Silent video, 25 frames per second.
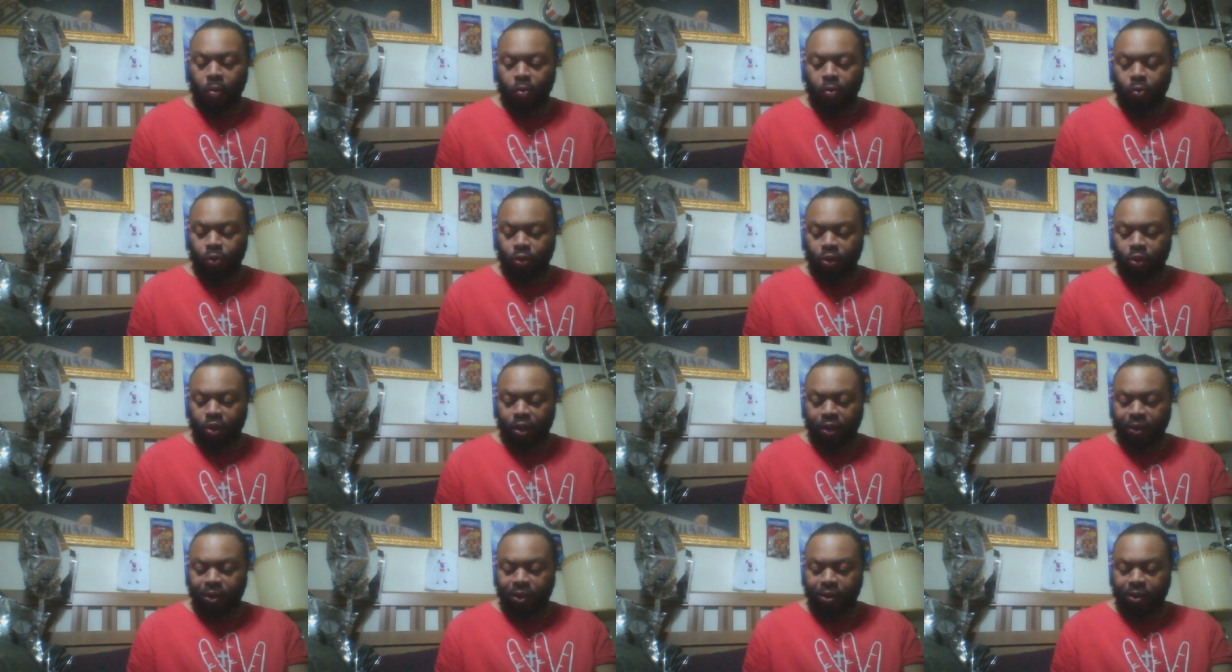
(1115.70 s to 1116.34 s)
Was
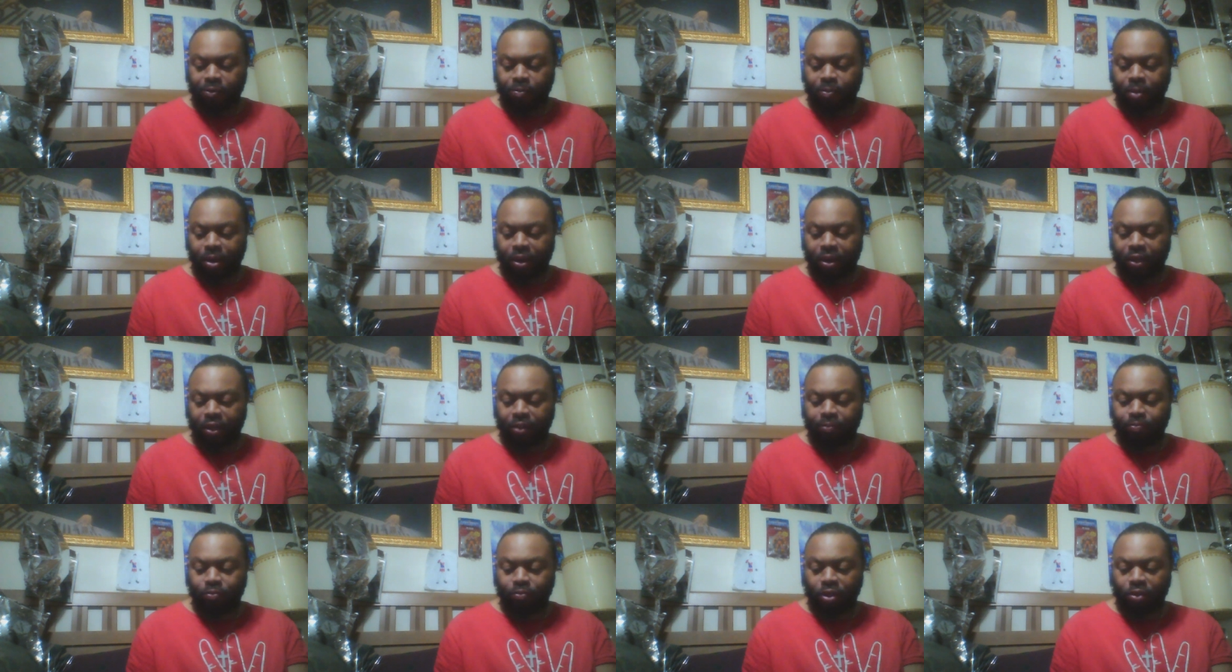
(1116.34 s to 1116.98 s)
that everybody?
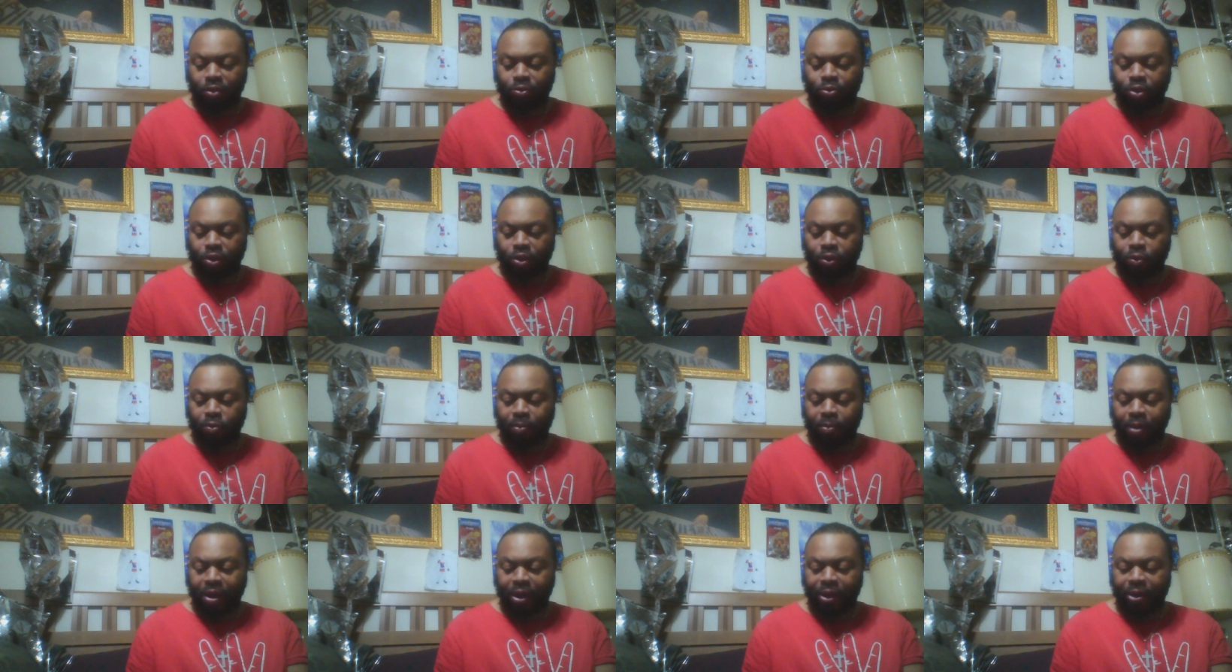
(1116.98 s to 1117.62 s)
Yep, that was
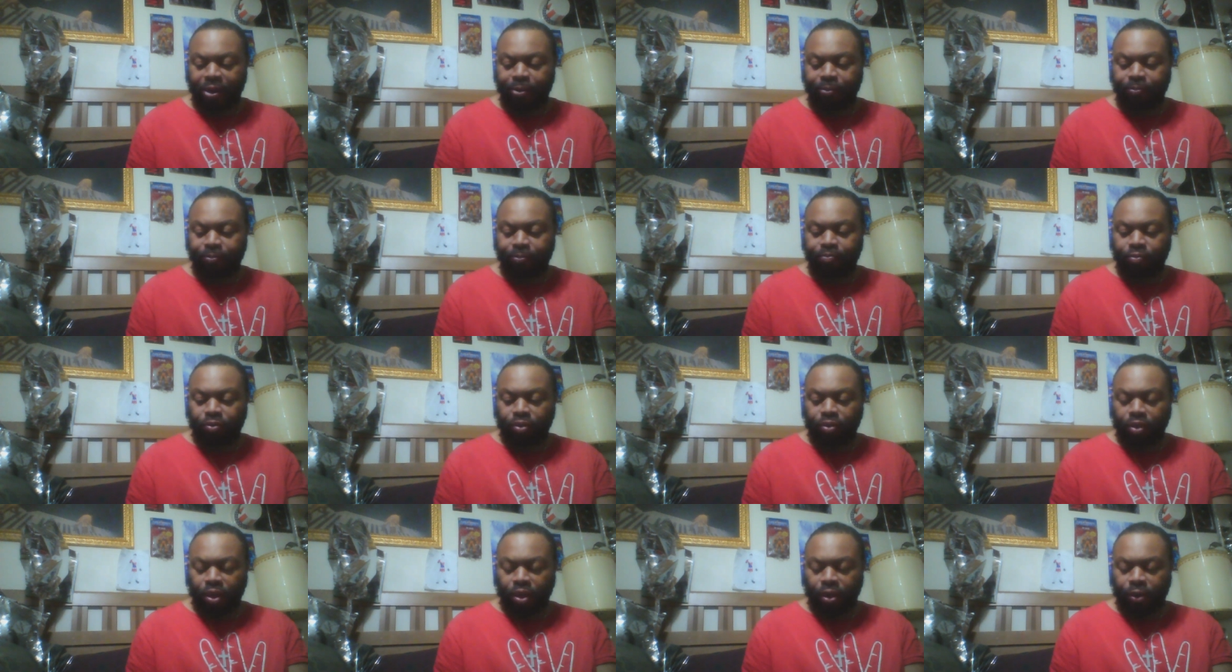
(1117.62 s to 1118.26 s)
everybody.
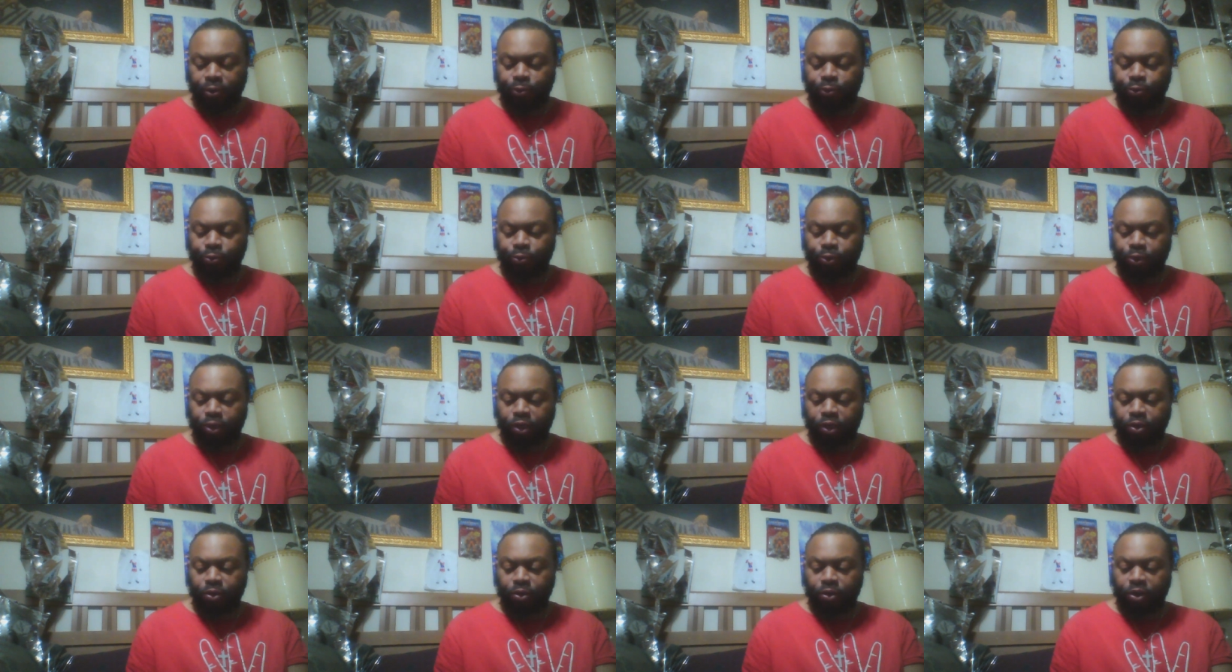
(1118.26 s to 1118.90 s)
And who was
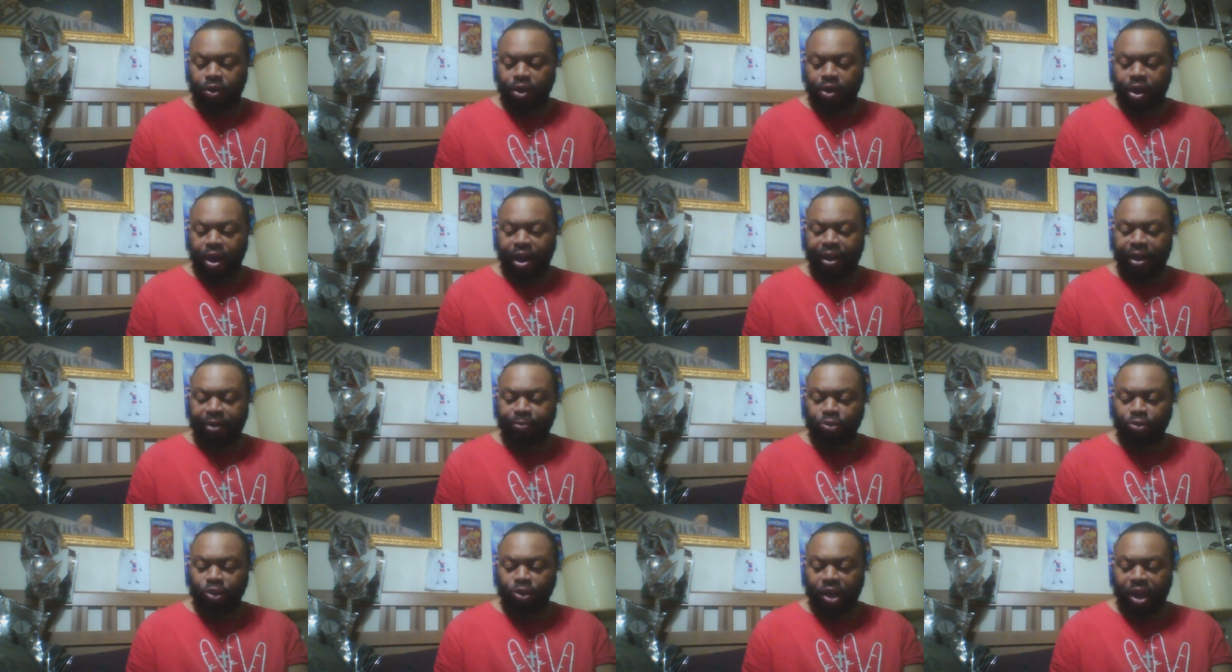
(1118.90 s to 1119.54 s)
here in the
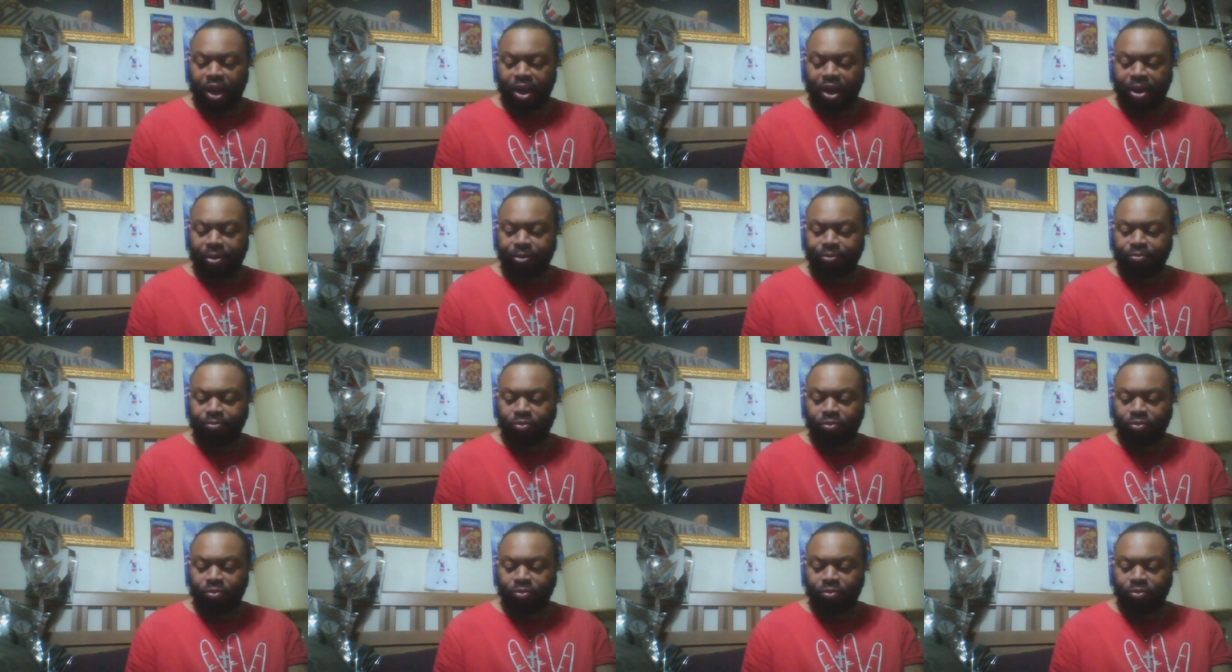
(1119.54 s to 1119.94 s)
live chat?